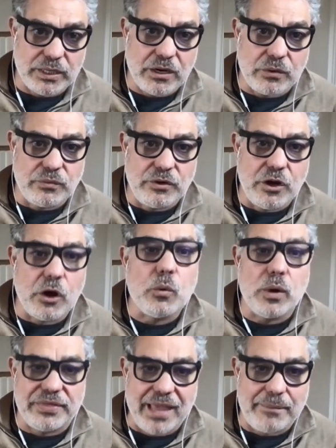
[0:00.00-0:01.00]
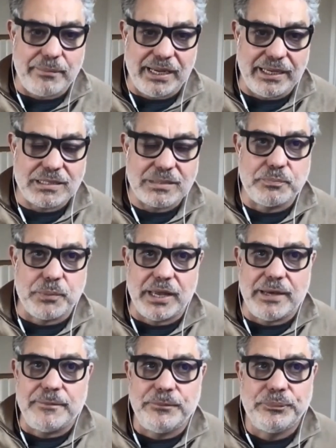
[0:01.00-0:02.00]
We don't know what that means,
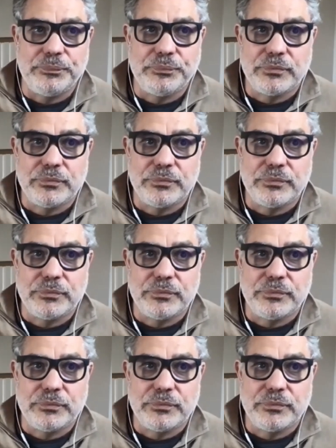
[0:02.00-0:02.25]
but